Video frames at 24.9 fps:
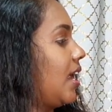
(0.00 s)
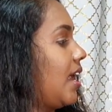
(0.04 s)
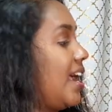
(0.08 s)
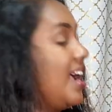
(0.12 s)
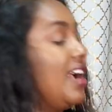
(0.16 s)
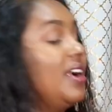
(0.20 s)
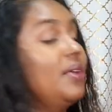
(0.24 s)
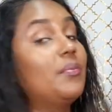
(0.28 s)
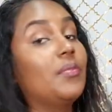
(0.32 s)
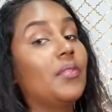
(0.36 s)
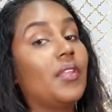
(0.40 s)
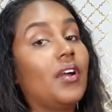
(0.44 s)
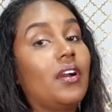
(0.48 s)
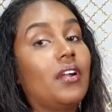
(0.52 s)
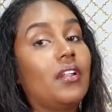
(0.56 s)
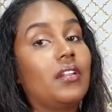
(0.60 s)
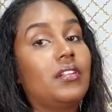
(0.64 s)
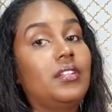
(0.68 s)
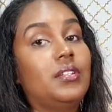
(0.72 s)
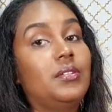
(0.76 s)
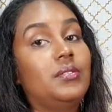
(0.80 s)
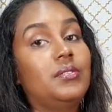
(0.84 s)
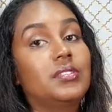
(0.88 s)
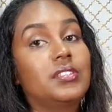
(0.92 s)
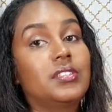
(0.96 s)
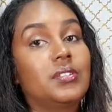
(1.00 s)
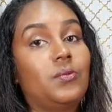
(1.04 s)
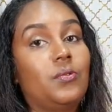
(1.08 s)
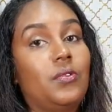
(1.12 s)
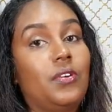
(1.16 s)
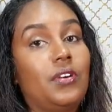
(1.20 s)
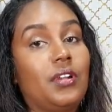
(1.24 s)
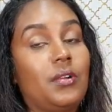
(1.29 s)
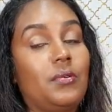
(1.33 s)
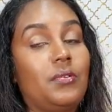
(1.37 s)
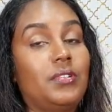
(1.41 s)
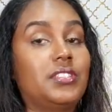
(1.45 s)
I'm not used to
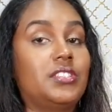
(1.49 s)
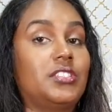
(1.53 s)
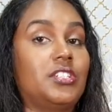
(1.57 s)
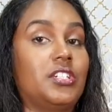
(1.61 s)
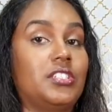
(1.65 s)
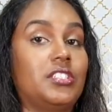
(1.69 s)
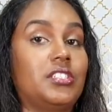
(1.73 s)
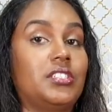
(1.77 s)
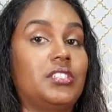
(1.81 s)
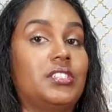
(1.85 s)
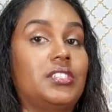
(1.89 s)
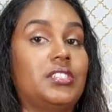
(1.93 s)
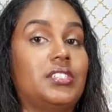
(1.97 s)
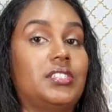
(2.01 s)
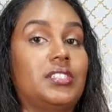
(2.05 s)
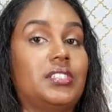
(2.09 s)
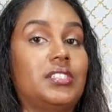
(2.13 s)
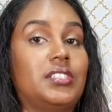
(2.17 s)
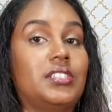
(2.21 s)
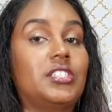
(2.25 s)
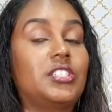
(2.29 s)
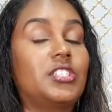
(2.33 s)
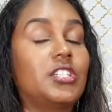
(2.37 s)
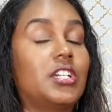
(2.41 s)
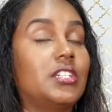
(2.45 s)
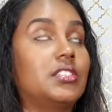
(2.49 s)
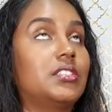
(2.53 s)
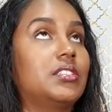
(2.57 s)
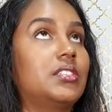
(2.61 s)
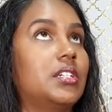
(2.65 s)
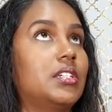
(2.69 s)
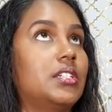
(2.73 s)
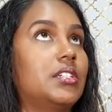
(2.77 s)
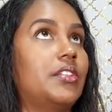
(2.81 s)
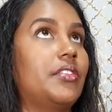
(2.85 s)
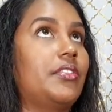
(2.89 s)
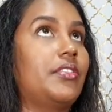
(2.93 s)
working with such
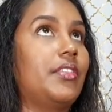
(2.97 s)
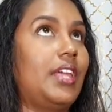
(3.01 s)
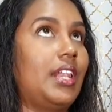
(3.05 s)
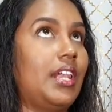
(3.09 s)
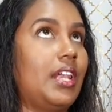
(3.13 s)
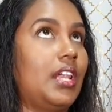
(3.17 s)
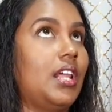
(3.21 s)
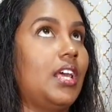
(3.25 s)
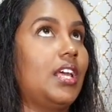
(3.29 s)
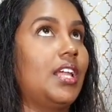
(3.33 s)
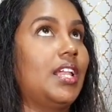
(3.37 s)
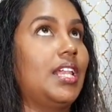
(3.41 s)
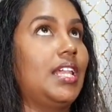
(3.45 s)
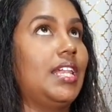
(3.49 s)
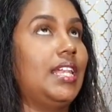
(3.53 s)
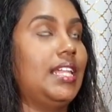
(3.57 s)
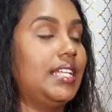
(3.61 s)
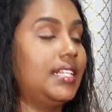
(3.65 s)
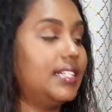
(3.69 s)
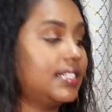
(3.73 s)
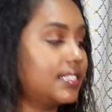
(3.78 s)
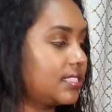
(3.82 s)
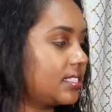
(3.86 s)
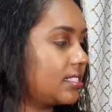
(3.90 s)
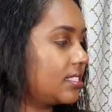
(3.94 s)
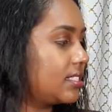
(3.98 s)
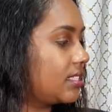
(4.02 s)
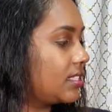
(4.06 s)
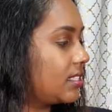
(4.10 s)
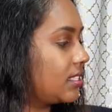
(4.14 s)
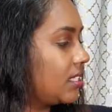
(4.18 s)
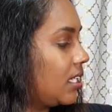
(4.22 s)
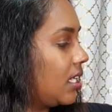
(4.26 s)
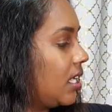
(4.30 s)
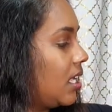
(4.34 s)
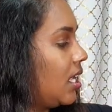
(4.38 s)
thin knits,